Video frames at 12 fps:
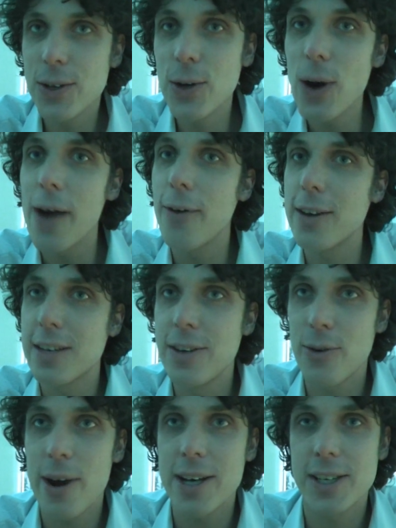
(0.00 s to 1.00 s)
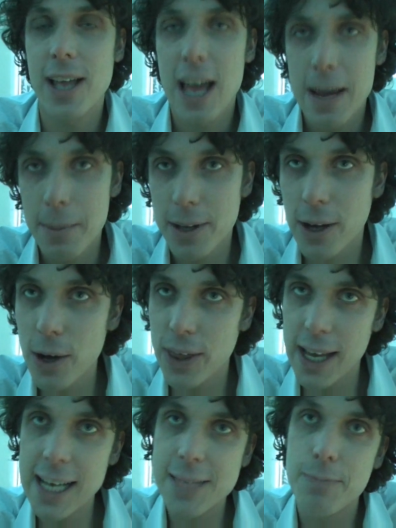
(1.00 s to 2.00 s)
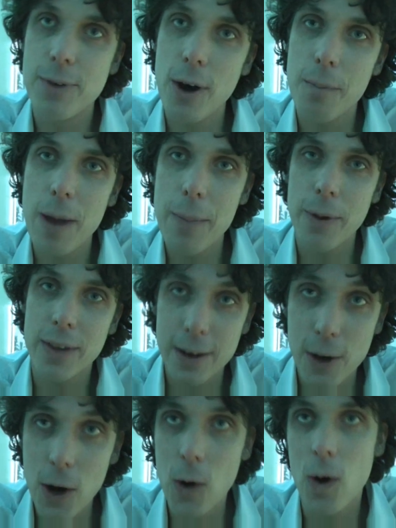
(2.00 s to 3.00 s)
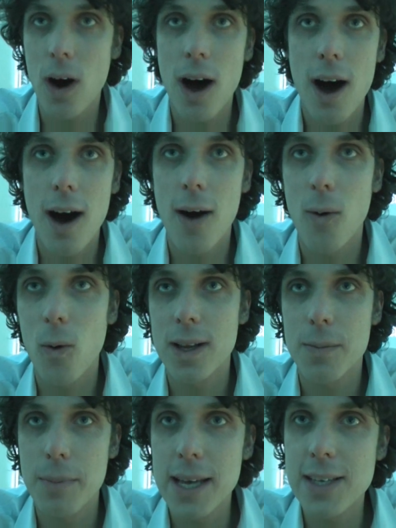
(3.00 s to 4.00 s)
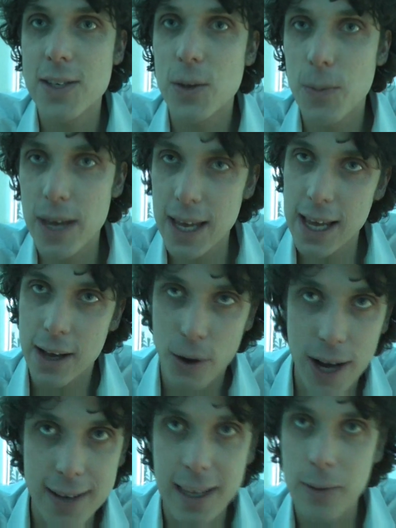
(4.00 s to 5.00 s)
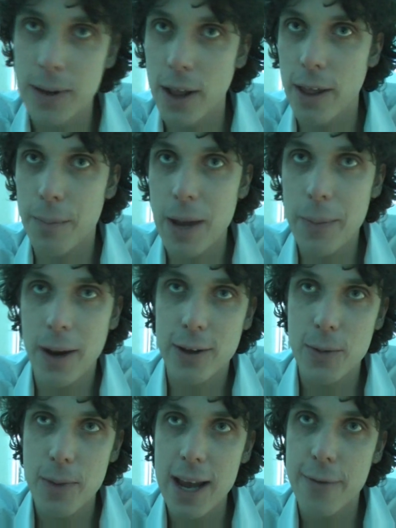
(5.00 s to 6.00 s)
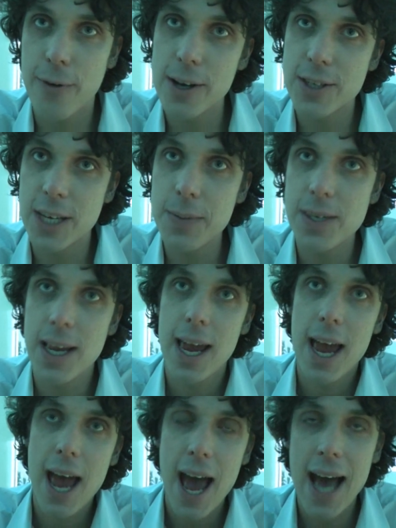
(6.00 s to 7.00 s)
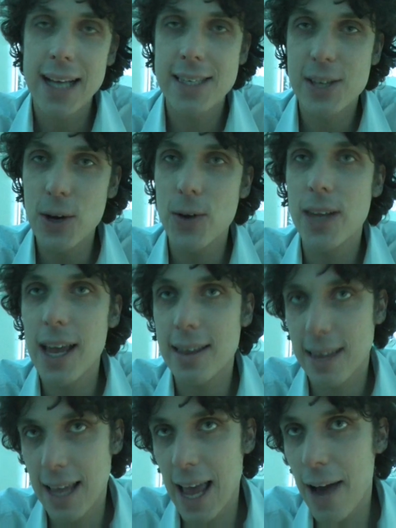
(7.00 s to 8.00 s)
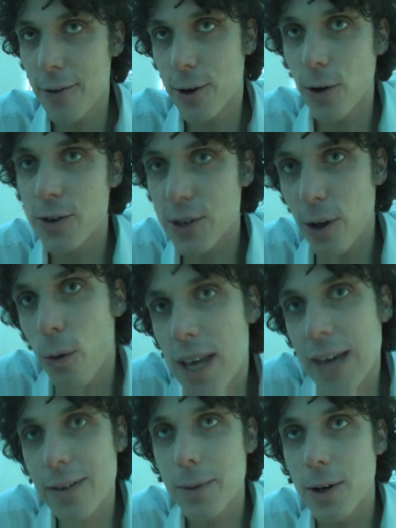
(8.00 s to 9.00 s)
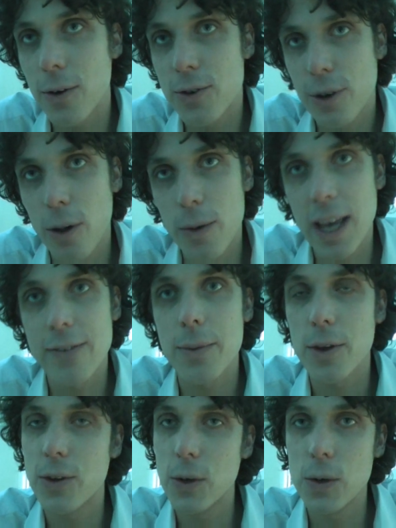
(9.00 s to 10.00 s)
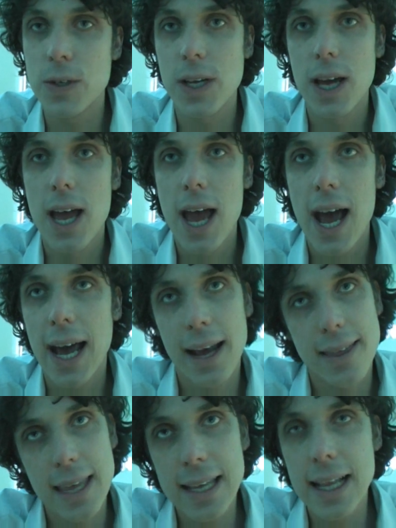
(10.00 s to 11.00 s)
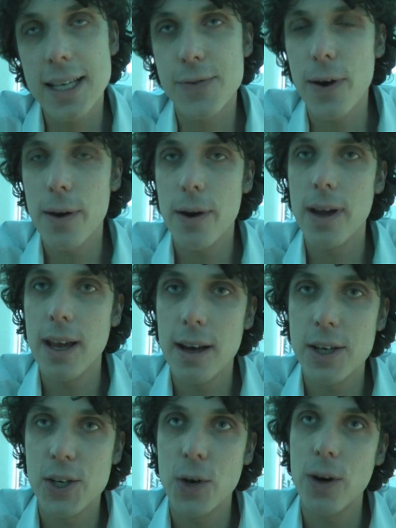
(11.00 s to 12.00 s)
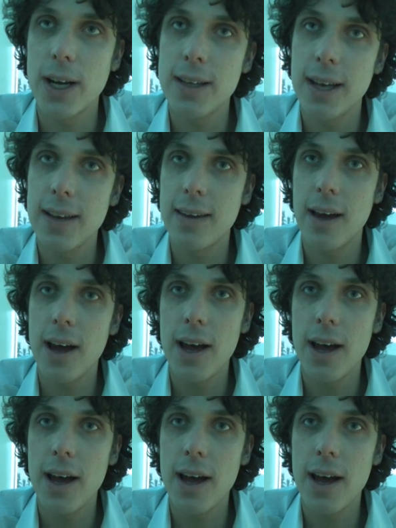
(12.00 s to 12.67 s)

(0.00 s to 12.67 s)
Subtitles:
do have lots of interaction. But the good thing is, young people, they know what it means to be connecting with other people and to make friendships, and so they have the control. We give them the control, we give them the tools, and I think that's very assuring that